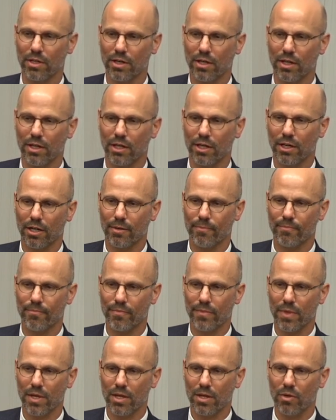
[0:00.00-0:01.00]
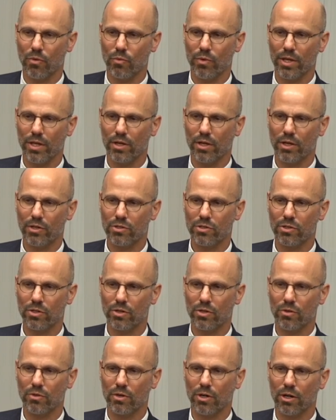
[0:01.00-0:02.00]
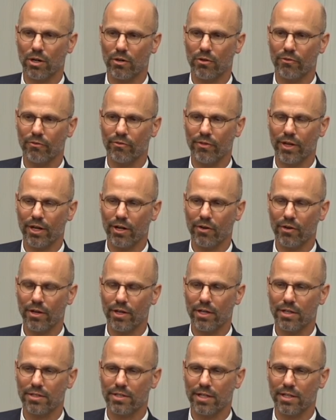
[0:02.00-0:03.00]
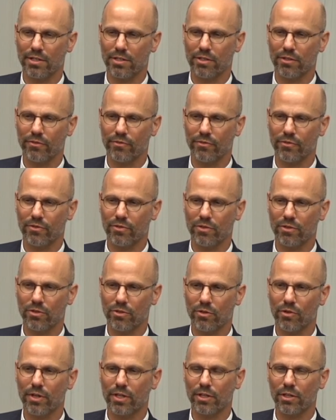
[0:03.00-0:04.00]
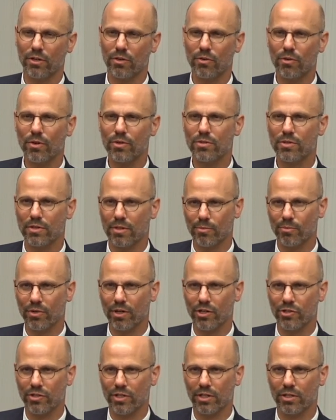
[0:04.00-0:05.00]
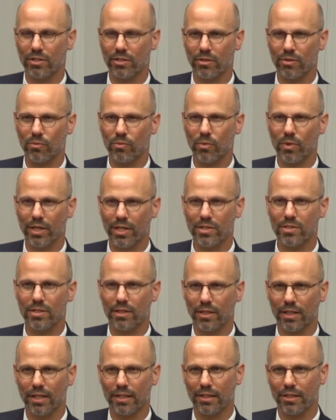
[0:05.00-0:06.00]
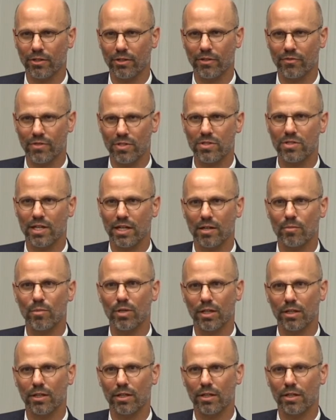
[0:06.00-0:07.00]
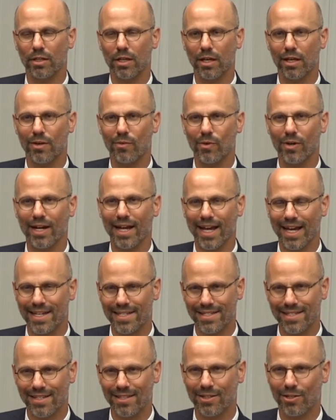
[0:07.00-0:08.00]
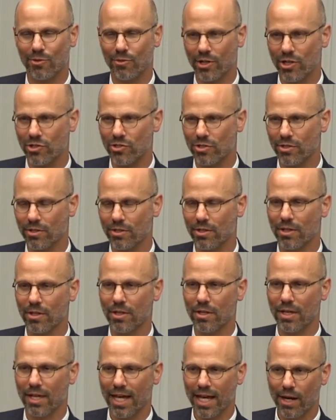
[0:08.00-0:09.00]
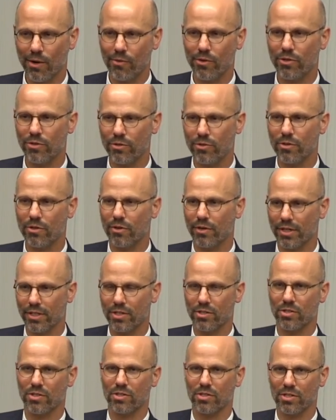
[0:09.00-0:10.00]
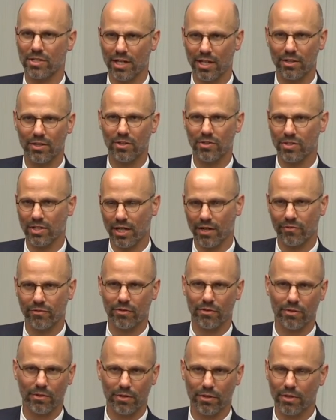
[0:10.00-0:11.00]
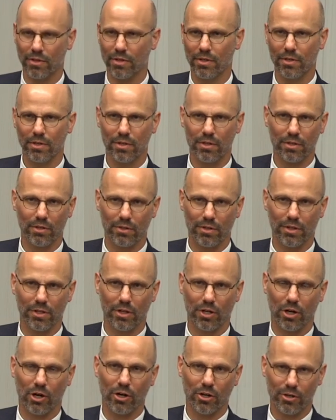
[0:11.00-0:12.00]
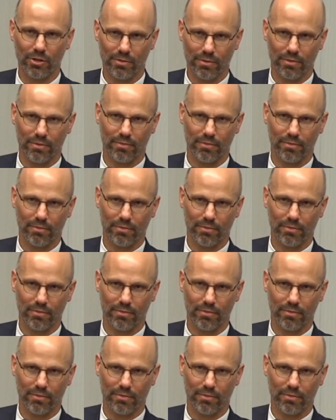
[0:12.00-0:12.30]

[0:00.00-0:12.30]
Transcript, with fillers: Um, we also are very attentive during the course of the project to what is the likelihood of sustainability, and we're asking the question: How are you going to sustain this after, you know, the, our